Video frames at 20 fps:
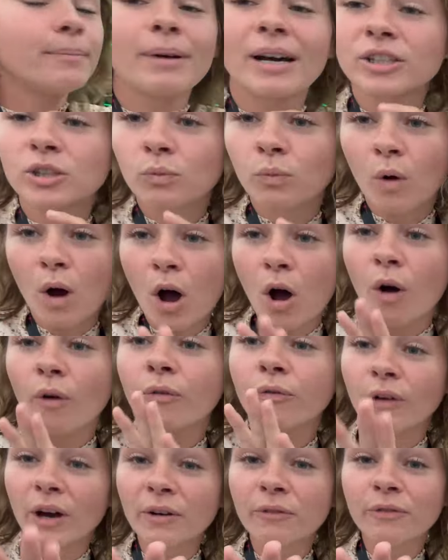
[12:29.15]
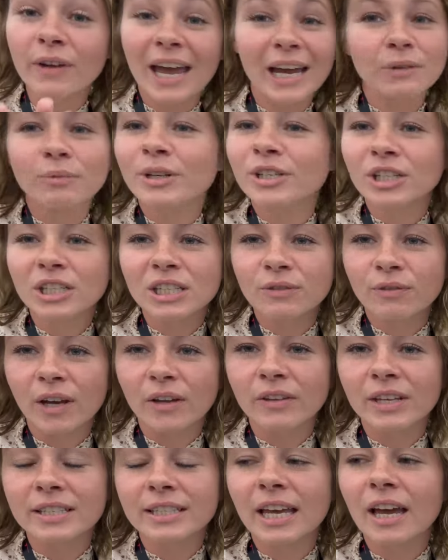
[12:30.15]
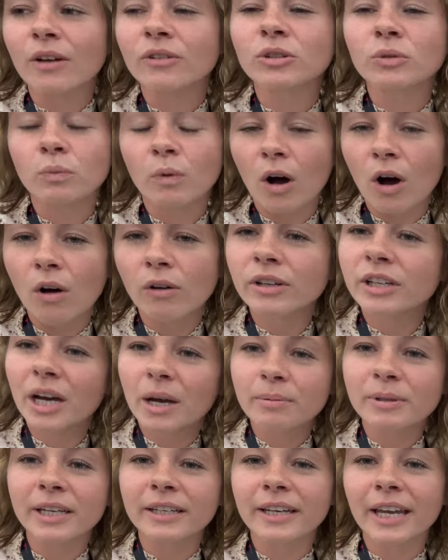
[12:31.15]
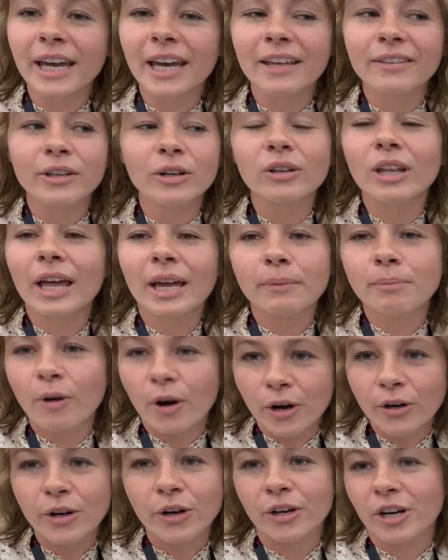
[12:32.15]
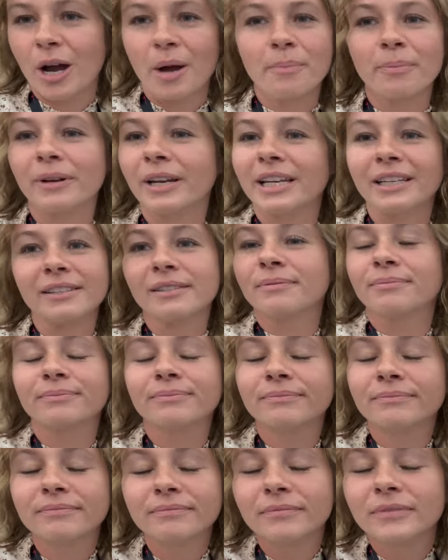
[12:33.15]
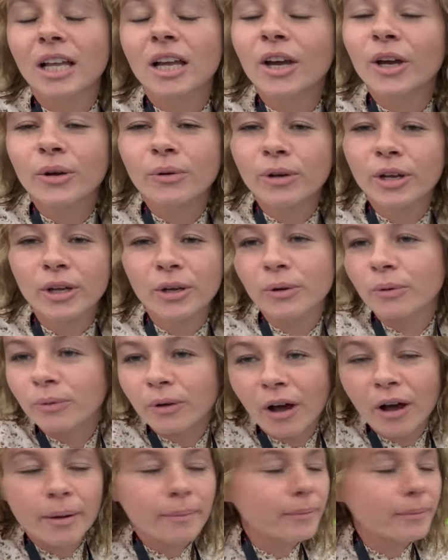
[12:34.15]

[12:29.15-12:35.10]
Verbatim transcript: by DeWalt. Fun fact, we just found this out. DeWalt, Cub Cadet, they're like partner companies. Who knew? Not